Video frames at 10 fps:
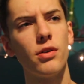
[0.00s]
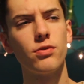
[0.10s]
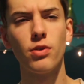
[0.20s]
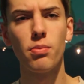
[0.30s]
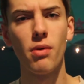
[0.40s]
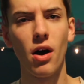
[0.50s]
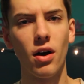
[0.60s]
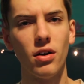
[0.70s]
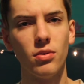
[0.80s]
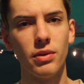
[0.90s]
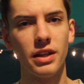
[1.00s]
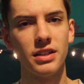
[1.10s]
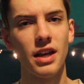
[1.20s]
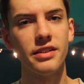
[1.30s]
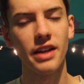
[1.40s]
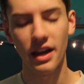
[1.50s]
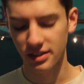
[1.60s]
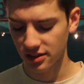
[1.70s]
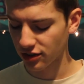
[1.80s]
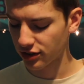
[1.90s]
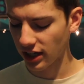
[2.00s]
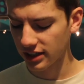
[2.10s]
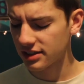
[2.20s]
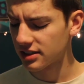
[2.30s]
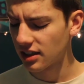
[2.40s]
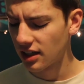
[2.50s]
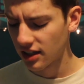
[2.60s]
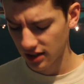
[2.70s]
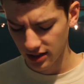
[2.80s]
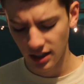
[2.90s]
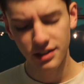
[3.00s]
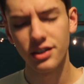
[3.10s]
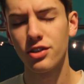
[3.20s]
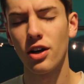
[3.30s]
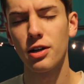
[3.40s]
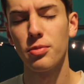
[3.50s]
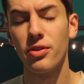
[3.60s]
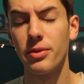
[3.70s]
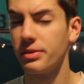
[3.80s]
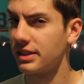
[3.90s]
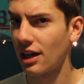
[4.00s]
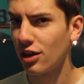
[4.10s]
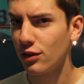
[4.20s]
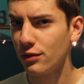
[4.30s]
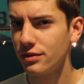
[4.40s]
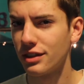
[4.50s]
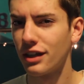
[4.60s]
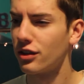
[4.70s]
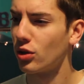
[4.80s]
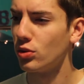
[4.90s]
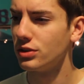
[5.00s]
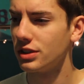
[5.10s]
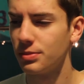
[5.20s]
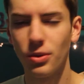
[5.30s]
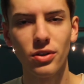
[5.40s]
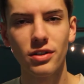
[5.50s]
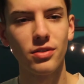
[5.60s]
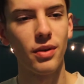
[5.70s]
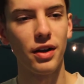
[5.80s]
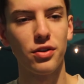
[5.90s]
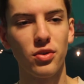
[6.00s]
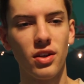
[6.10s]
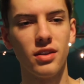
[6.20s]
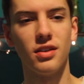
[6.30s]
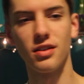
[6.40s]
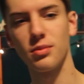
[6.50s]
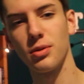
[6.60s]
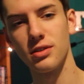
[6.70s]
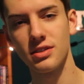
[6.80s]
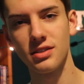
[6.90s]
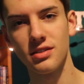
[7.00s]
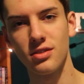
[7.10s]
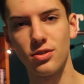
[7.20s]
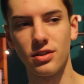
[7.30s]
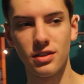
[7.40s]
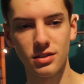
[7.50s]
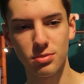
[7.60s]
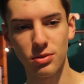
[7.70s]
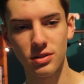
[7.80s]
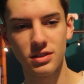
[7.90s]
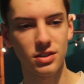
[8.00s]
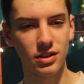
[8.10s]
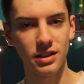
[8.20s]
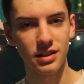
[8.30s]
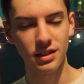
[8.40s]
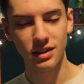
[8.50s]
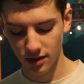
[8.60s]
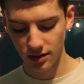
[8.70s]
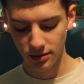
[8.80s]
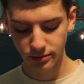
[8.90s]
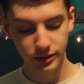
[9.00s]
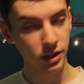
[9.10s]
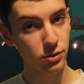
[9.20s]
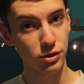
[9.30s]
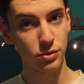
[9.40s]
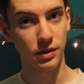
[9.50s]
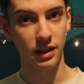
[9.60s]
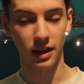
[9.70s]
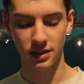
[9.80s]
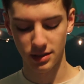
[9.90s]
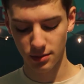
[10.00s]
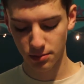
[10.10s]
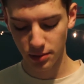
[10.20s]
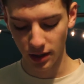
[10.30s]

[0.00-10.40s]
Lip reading: in football, when they tend to ask their dates, they tend to talk about themselves and their own sport rather than the other person or their sports or anything. Not quite sure where that is,